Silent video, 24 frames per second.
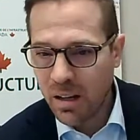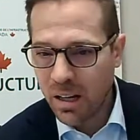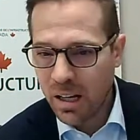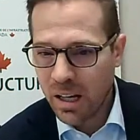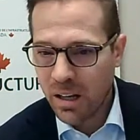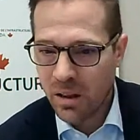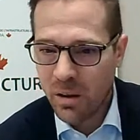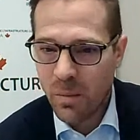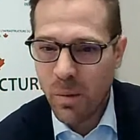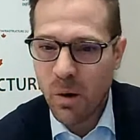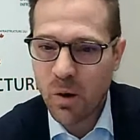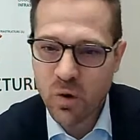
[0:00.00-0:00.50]

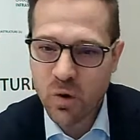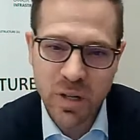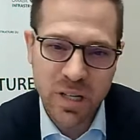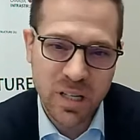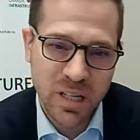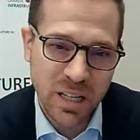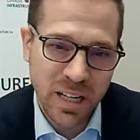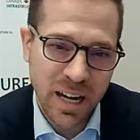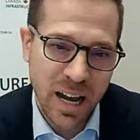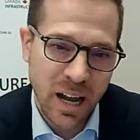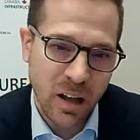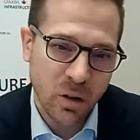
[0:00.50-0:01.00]
in the most
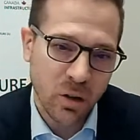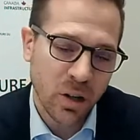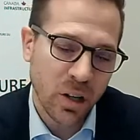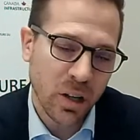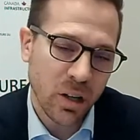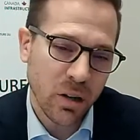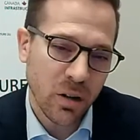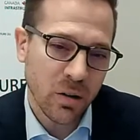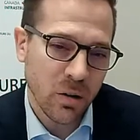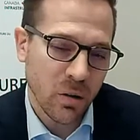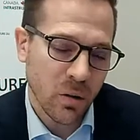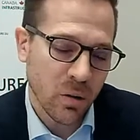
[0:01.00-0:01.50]
recent calendar
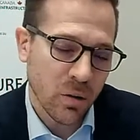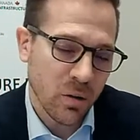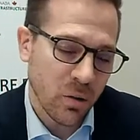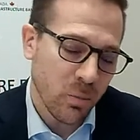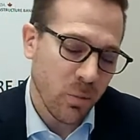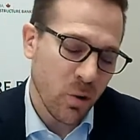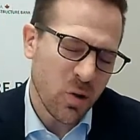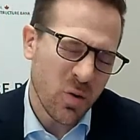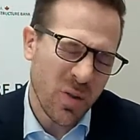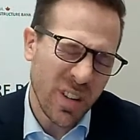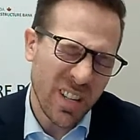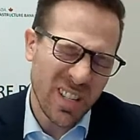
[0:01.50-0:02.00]
year or the
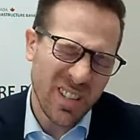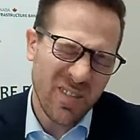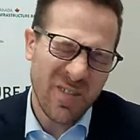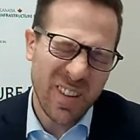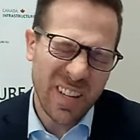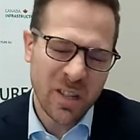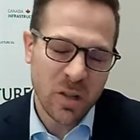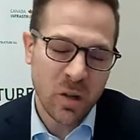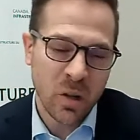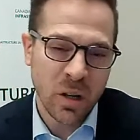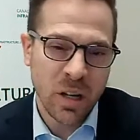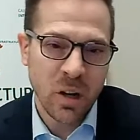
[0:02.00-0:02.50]
most recent
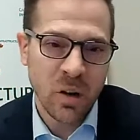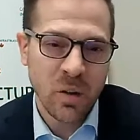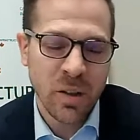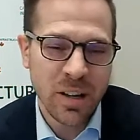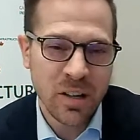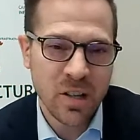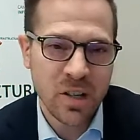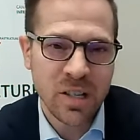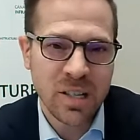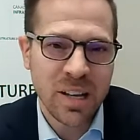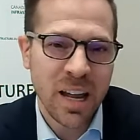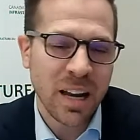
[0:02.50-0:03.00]
fiscal year that
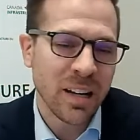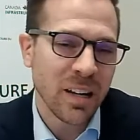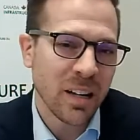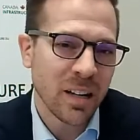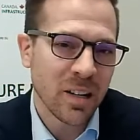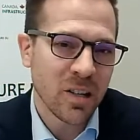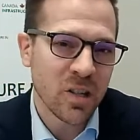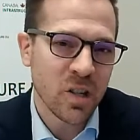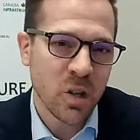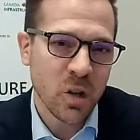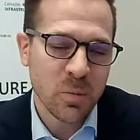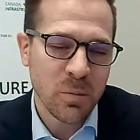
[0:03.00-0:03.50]
just ended,
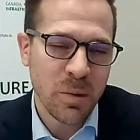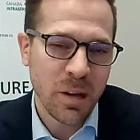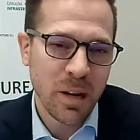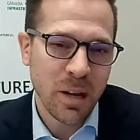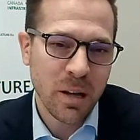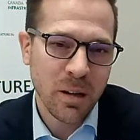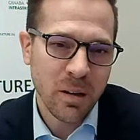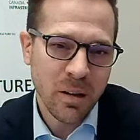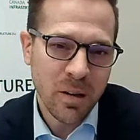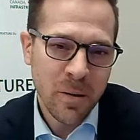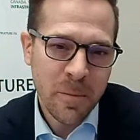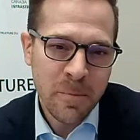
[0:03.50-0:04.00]
excuse me.
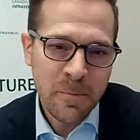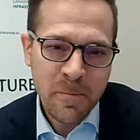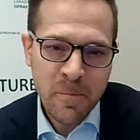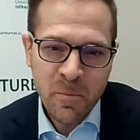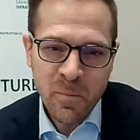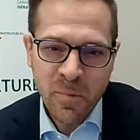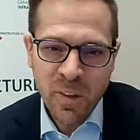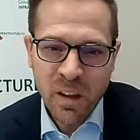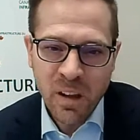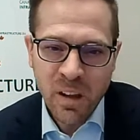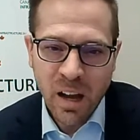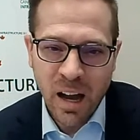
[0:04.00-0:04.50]

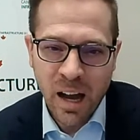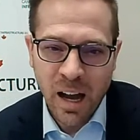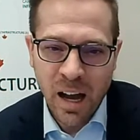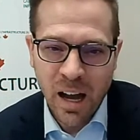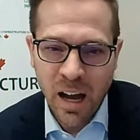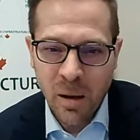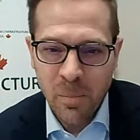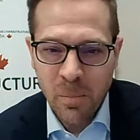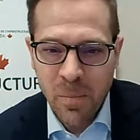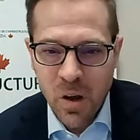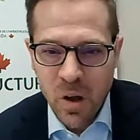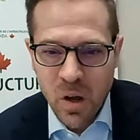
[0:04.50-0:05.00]

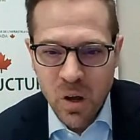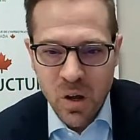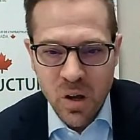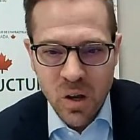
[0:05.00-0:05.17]
Um,